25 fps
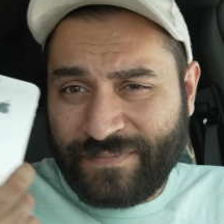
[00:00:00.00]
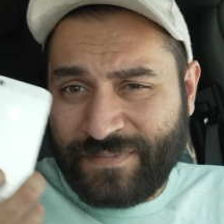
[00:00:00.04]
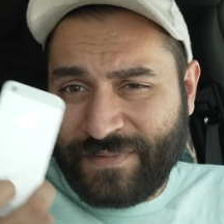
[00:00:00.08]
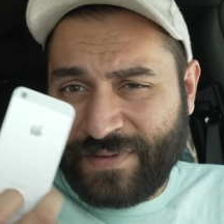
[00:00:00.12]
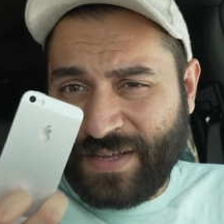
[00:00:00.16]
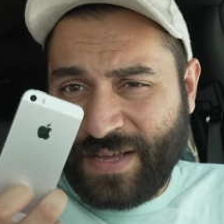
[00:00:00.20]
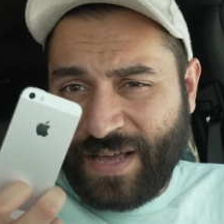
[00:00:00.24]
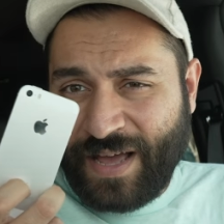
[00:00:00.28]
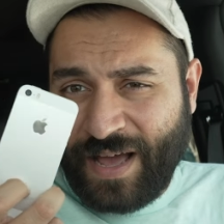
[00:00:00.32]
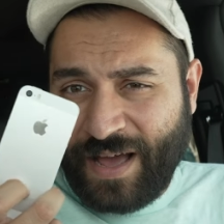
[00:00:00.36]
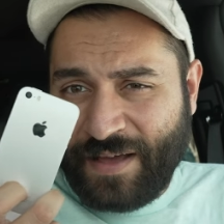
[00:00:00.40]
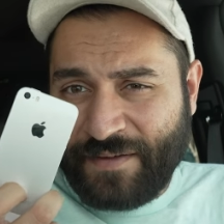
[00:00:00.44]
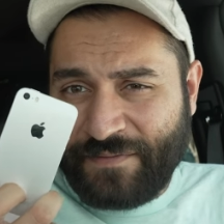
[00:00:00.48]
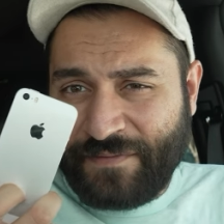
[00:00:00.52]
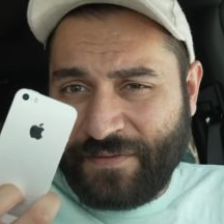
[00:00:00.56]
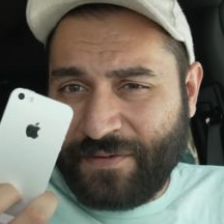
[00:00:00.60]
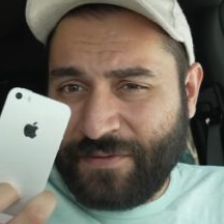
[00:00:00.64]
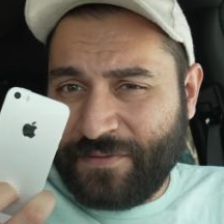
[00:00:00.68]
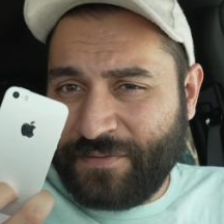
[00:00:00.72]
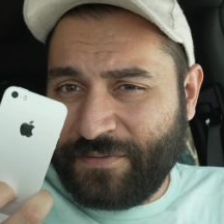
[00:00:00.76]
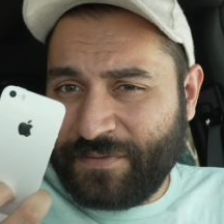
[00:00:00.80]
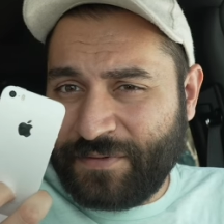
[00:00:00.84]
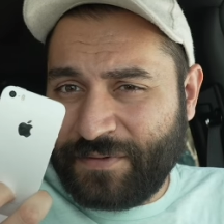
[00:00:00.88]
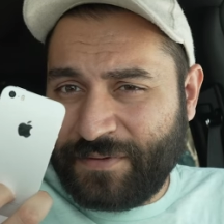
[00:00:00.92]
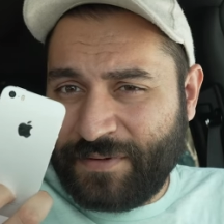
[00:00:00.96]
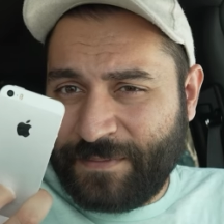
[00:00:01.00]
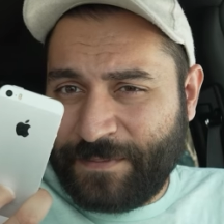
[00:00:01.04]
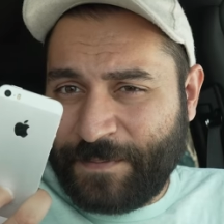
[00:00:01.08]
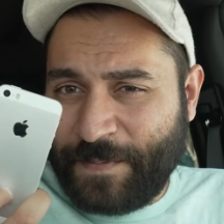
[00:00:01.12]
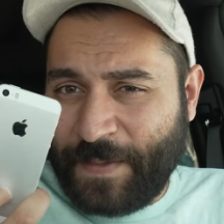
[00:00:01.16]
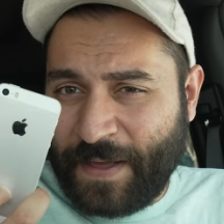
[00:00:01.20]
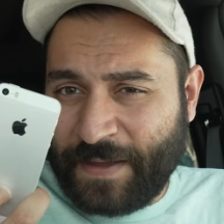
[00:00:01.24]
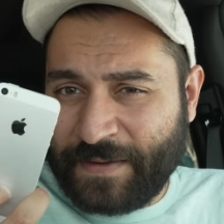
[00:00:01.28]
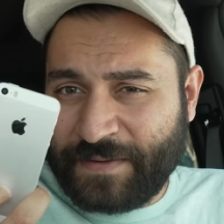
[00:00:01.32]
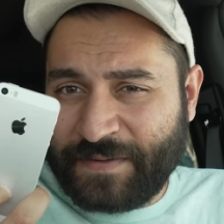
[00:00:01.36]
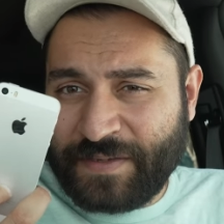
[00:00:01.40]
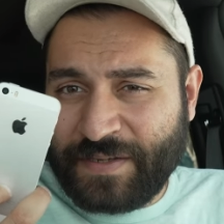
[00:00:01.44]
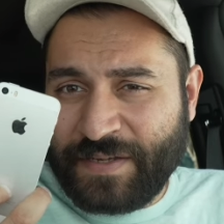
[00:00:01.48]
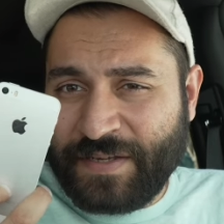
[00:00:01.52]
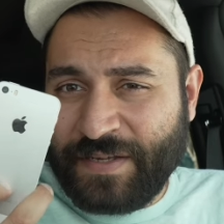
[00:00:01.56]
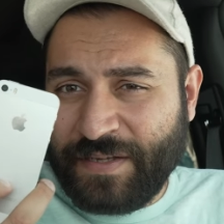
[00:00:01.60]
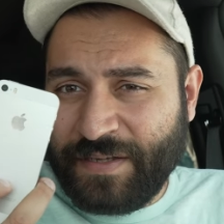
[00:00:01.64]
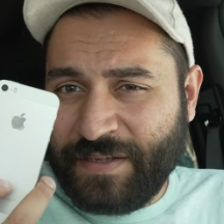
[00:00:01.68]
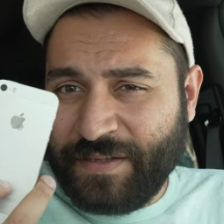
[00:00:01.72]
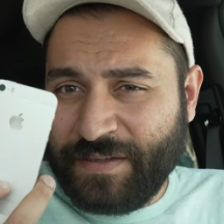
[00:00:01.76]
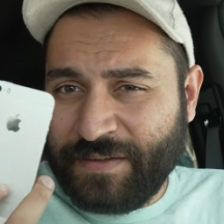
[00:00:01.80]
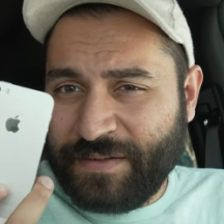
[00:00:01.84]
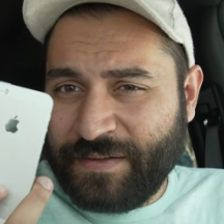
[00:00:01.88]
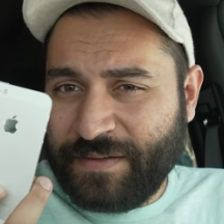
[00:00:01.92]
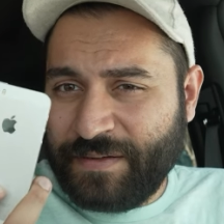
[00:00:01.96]
the iPhone
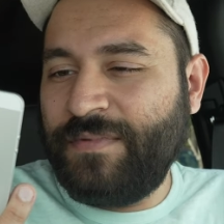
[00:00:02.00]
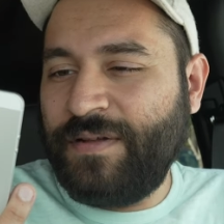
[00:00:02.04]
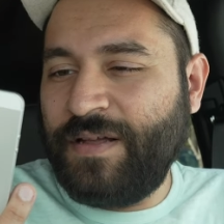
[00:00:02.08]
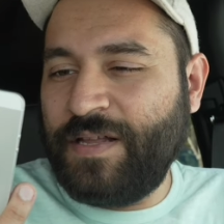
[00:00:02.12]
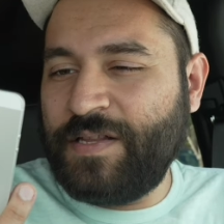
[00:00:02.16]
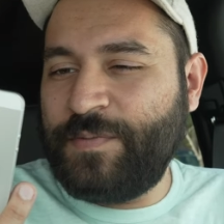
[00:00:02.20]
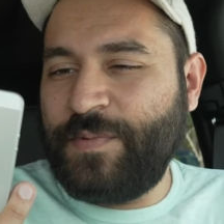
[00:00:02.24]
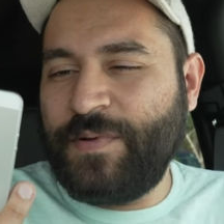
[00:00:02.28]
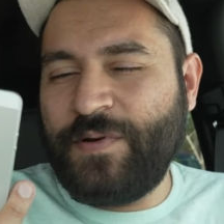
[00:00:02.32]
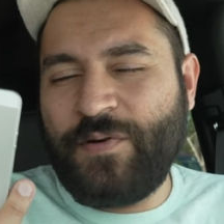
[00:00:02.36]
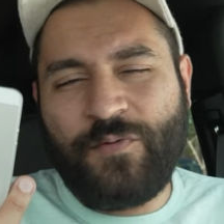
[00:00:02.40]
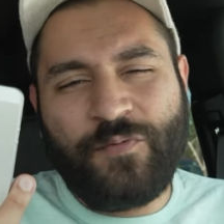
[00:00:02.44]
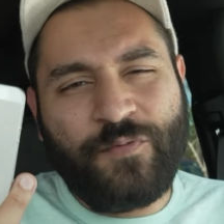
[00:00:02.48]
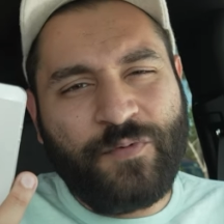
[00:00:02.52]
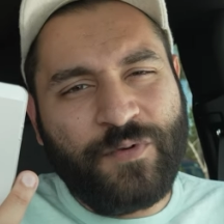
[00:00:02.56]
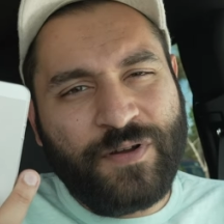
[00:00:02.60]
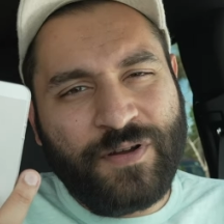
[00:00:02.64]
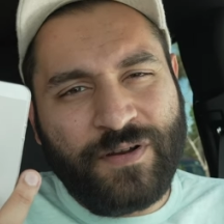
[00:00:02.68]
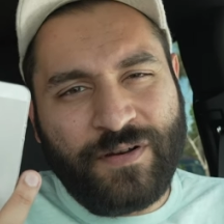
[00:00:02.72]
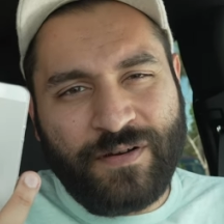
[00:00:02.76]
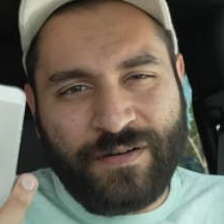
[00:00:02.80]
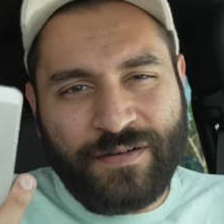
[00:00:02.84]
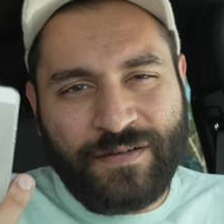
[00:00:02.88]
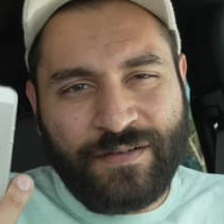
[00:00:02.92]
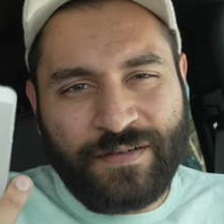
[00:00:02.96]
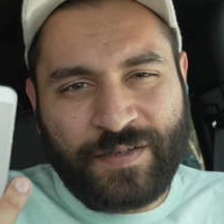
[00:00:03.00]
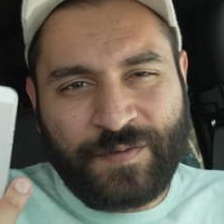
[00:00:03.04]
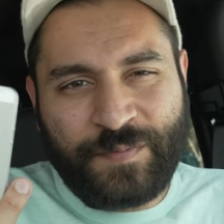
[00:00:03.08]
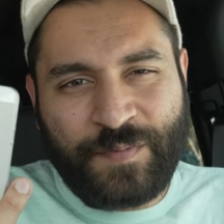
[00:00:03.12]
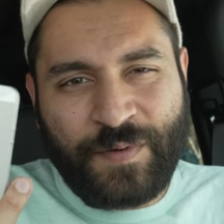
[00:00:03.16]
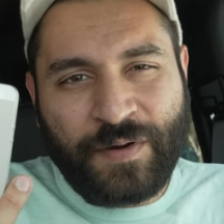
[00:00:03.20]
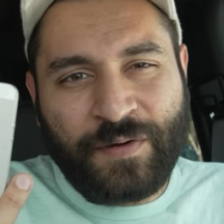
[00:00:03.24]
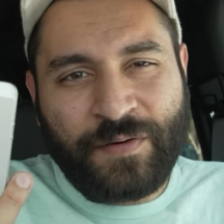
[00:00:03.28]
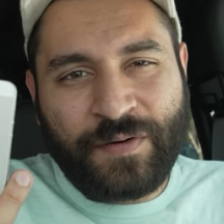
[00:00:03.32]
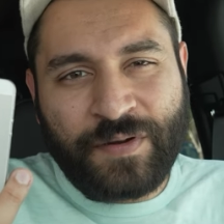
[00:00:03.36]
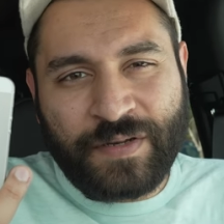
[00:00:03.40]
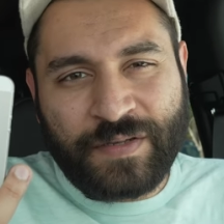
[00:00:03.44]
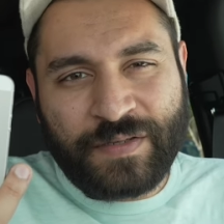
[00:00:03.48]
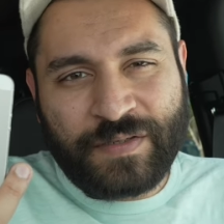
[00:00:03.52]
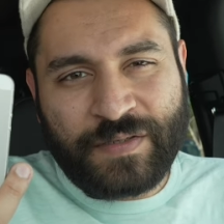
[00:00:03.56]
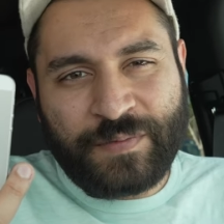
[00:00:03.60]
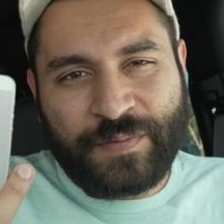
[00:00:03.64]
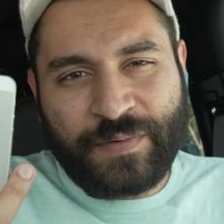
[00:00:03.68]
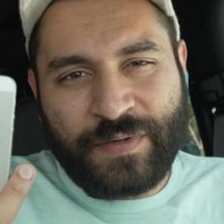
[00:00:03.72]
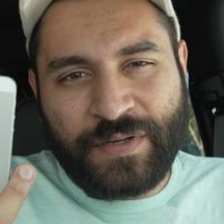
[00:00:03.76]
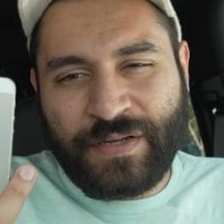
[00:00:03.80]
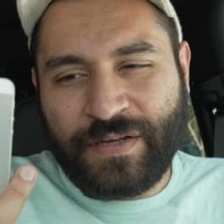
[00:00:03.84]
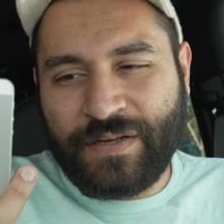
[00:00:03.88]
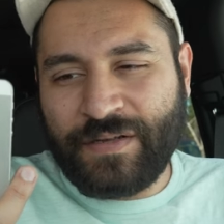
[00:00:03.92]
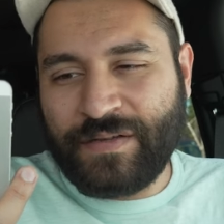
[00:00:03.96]
SE it's been a weird experience
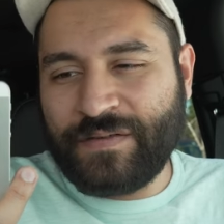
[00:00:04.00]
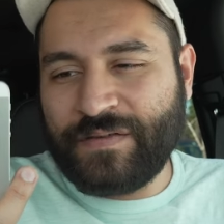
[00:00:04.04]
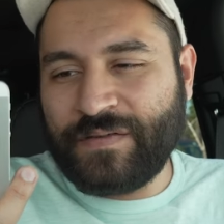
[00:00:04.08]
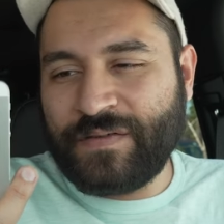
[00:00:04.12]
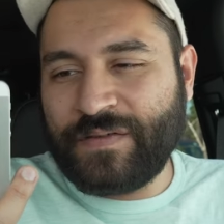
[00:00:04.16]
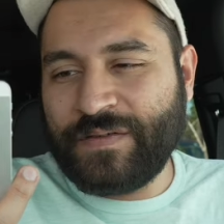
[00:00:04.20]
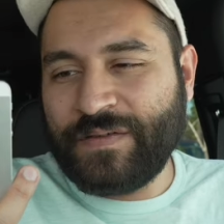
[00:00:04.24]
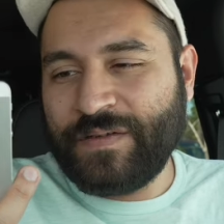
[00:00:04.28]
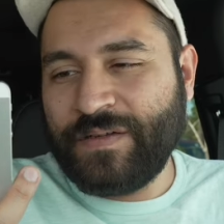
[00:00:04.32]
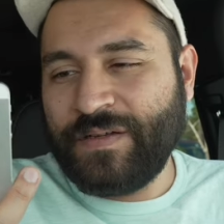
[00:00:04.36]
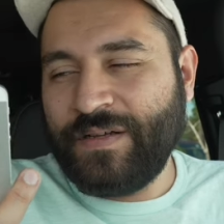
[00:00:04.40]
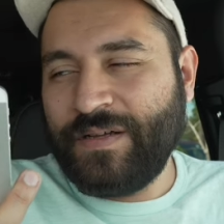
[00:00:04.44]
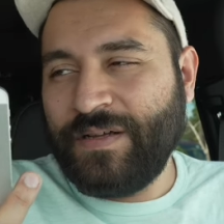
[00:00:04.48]
because